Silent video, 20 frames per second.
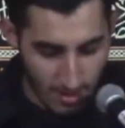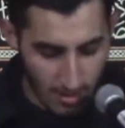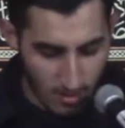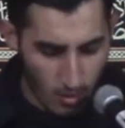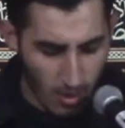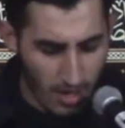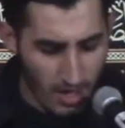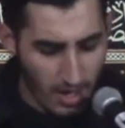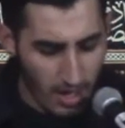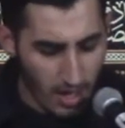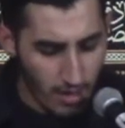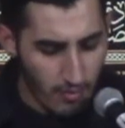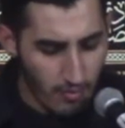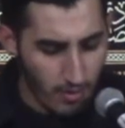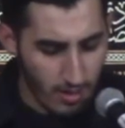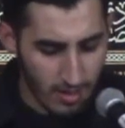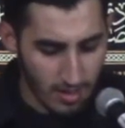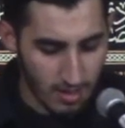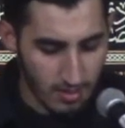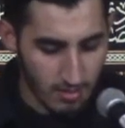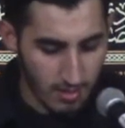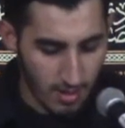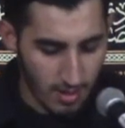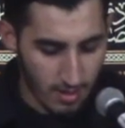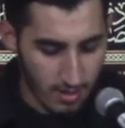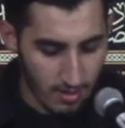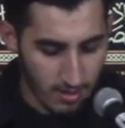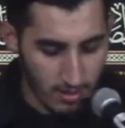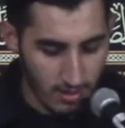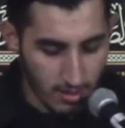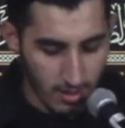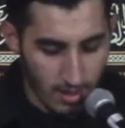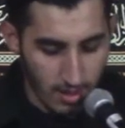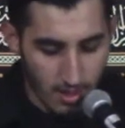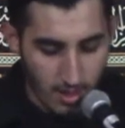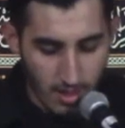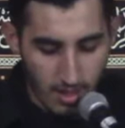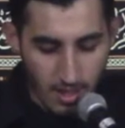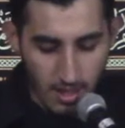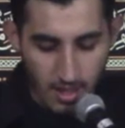What can I give Fatima?
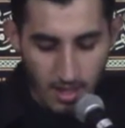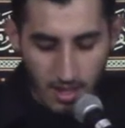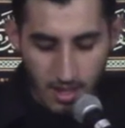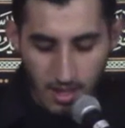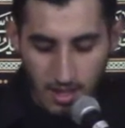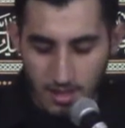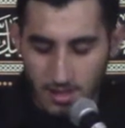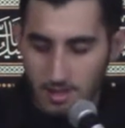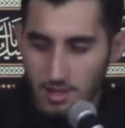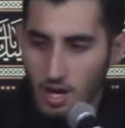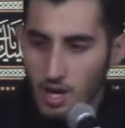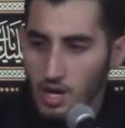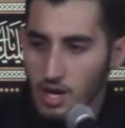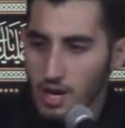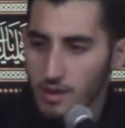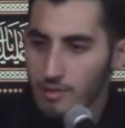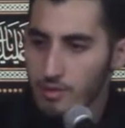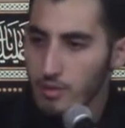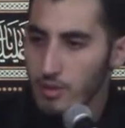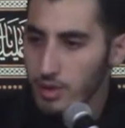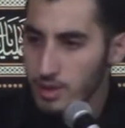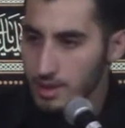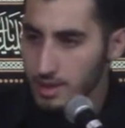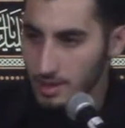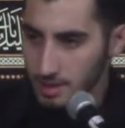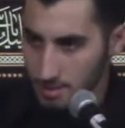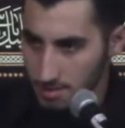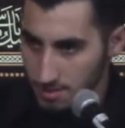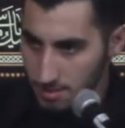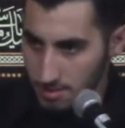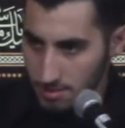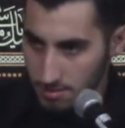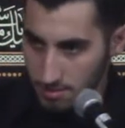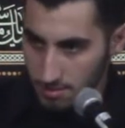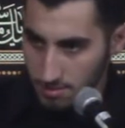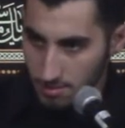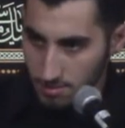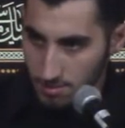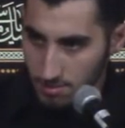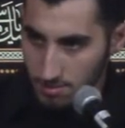He says, I only have three things
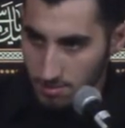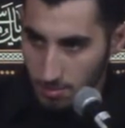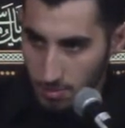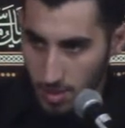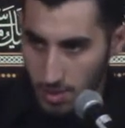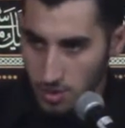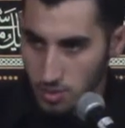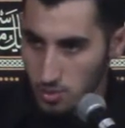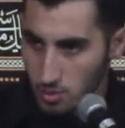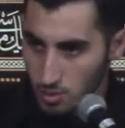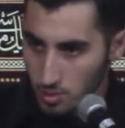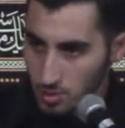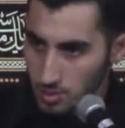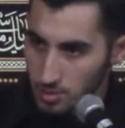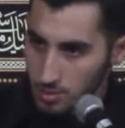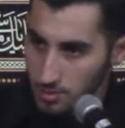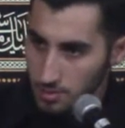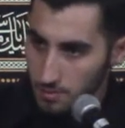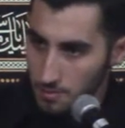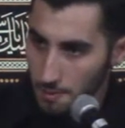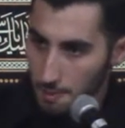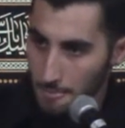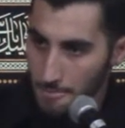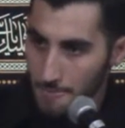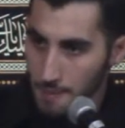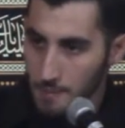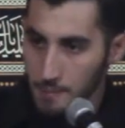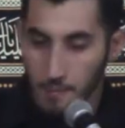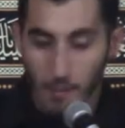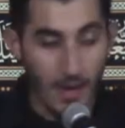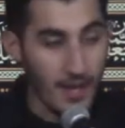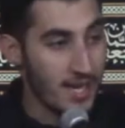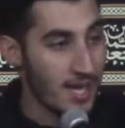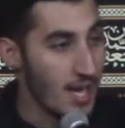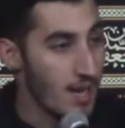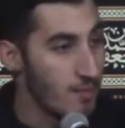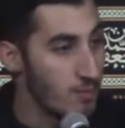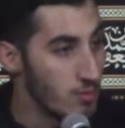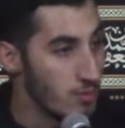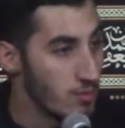my sword, my
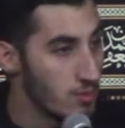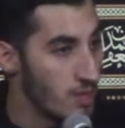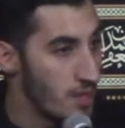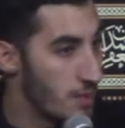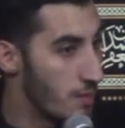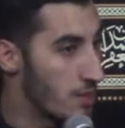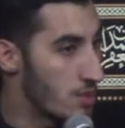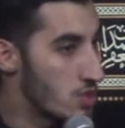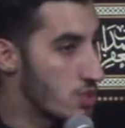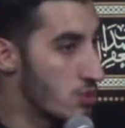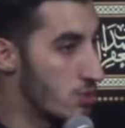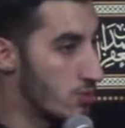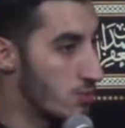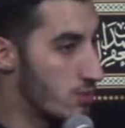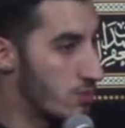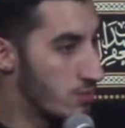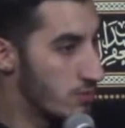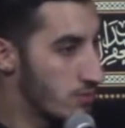camel, and my shield.